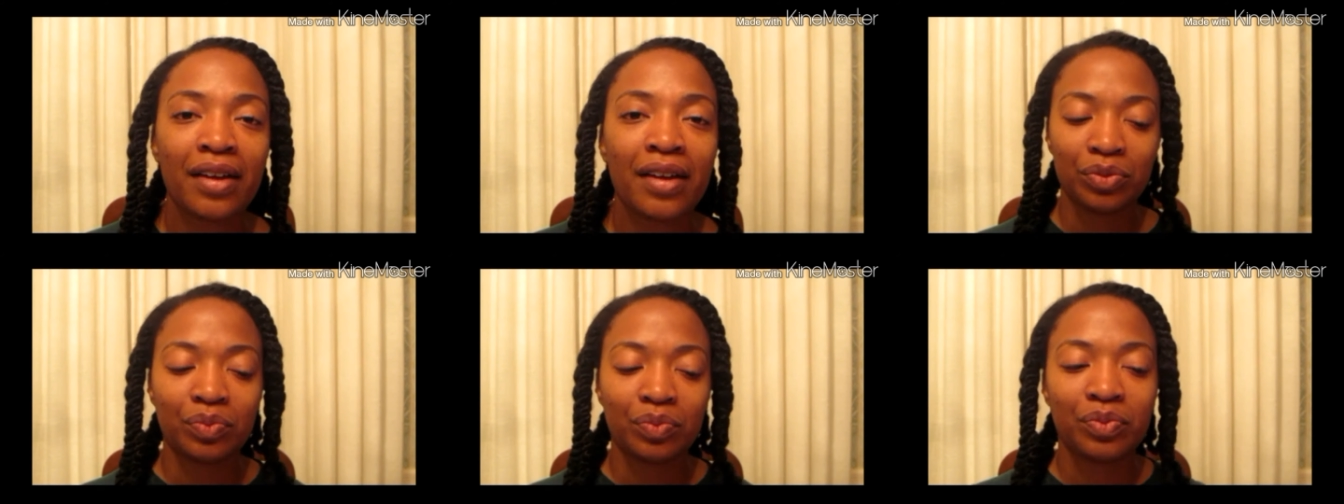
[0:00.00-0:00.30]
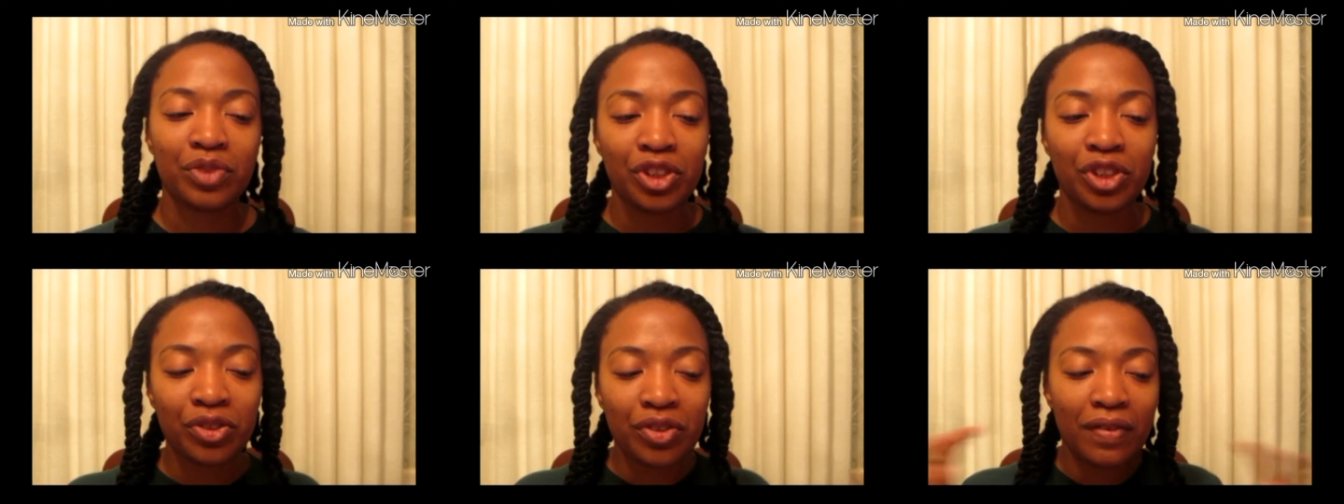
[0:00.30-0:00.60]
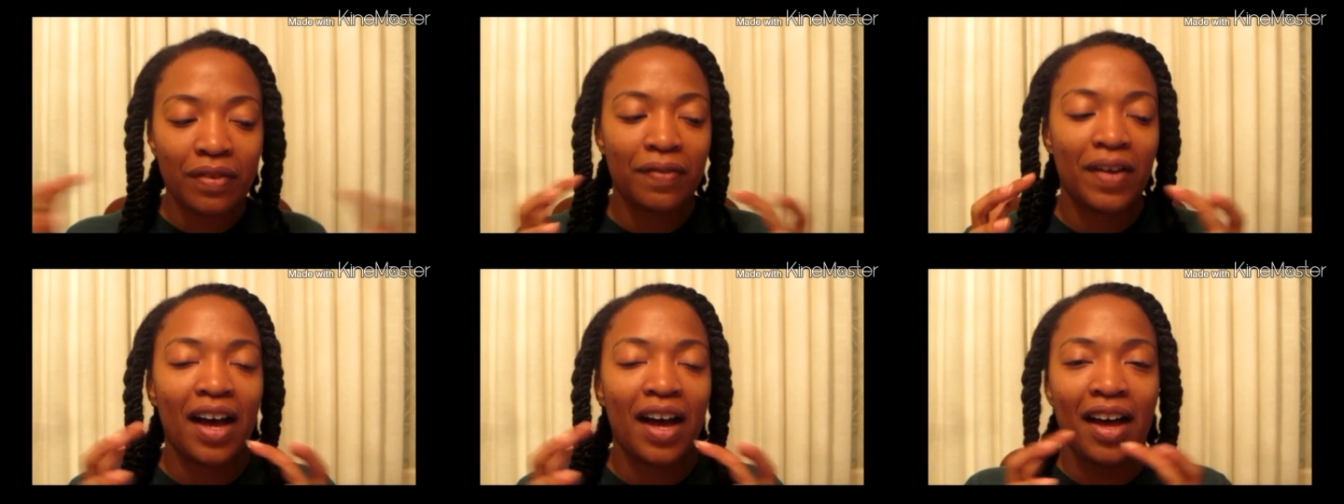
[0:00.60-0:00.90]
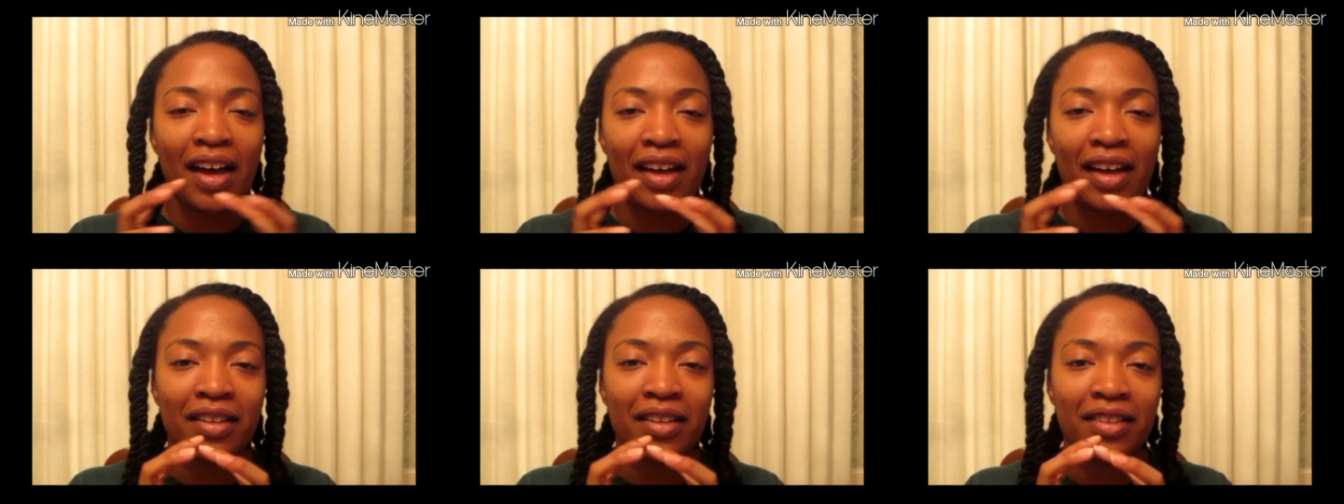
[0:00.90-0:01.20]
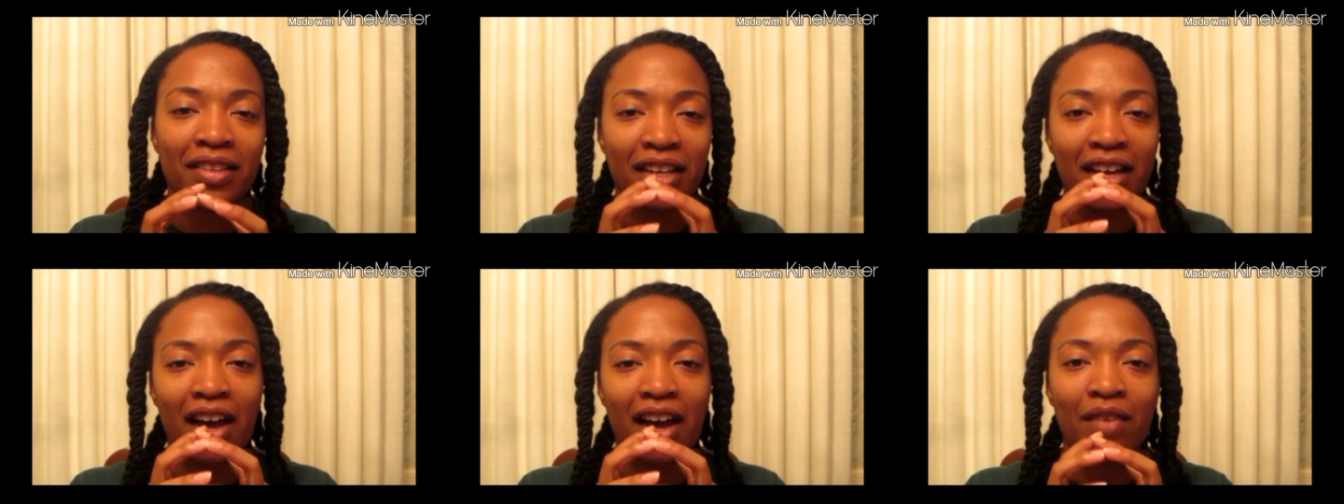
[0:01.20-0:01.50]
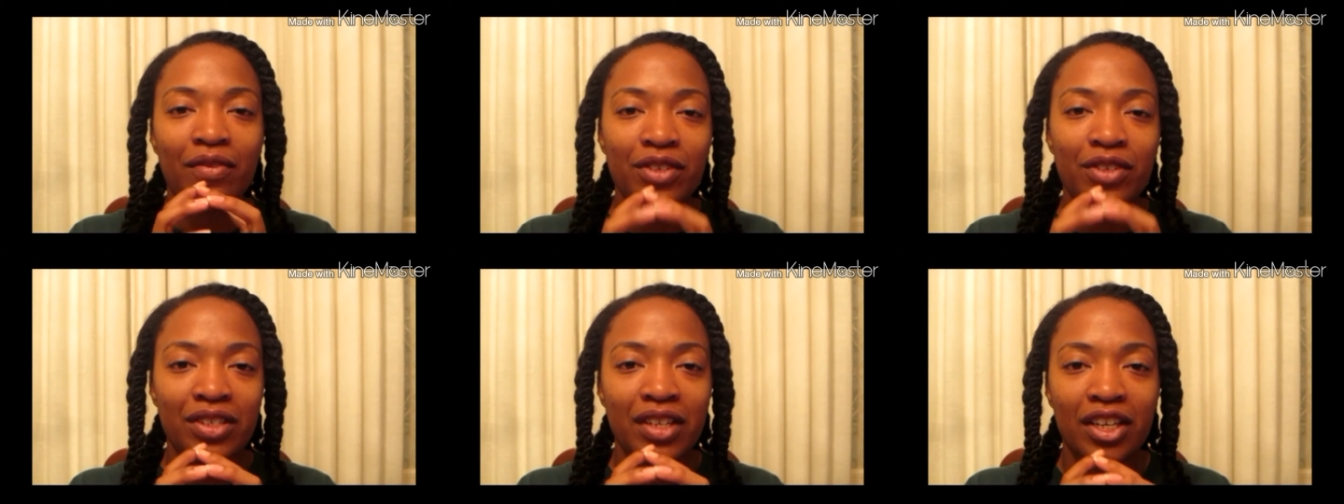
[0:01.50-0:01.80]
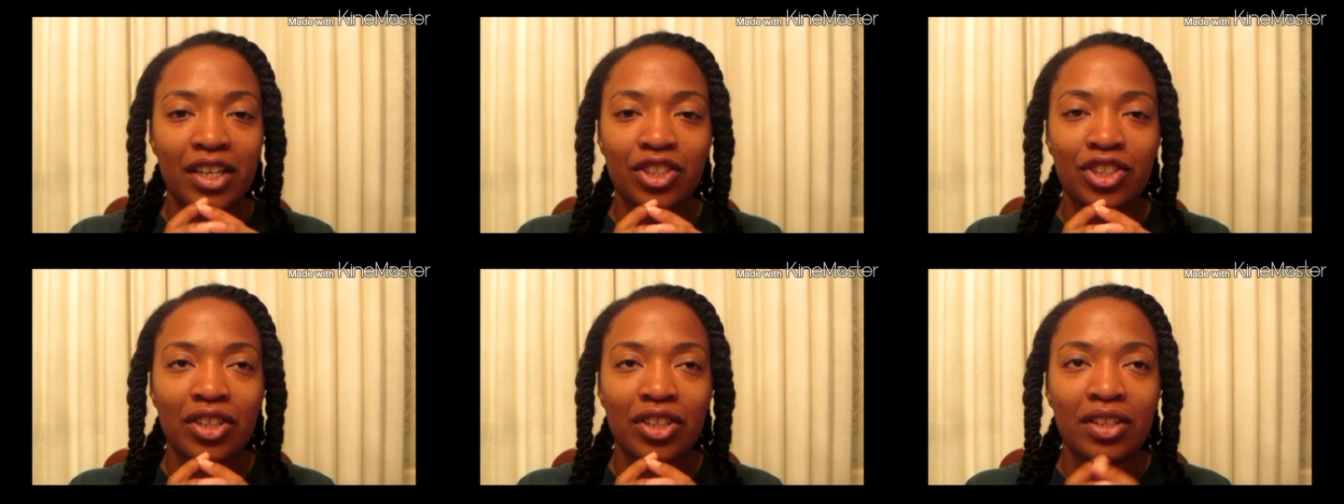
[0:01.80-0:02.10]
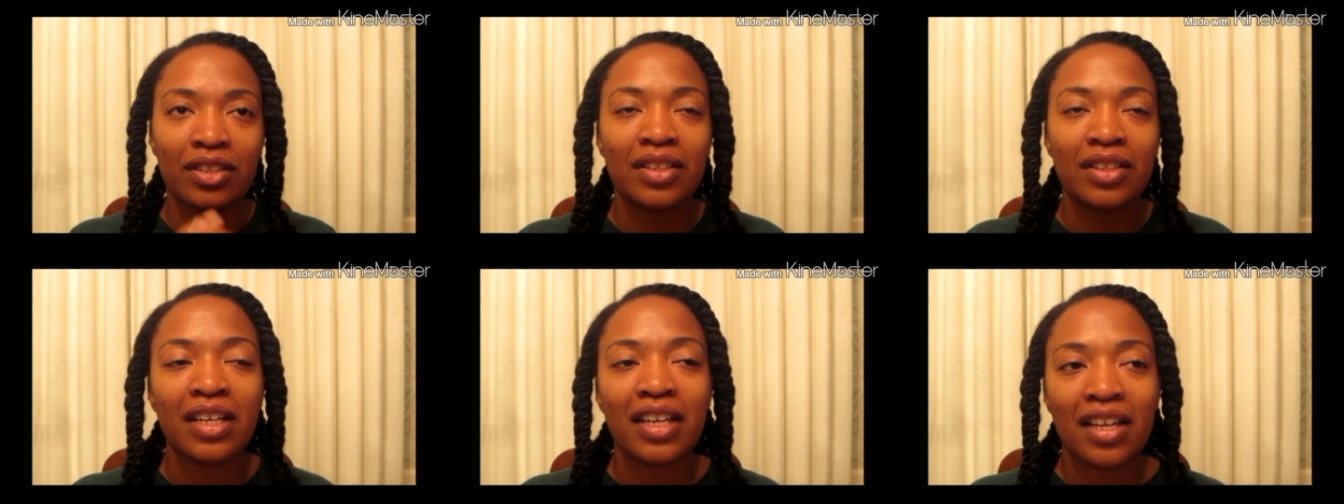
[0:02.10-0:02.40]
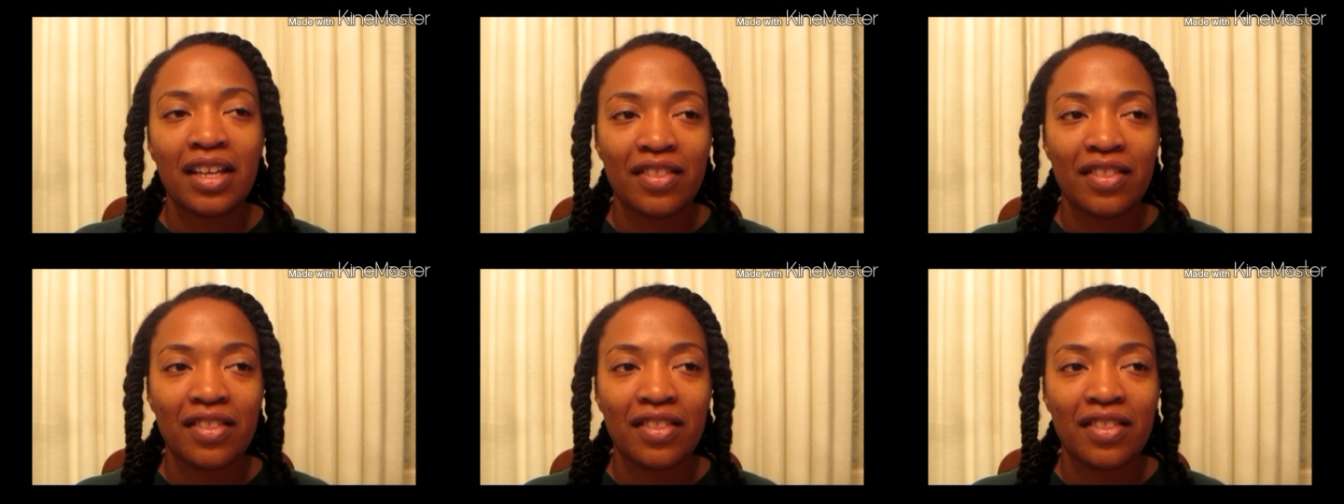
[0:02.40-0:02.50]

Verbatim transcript: to unify the conversation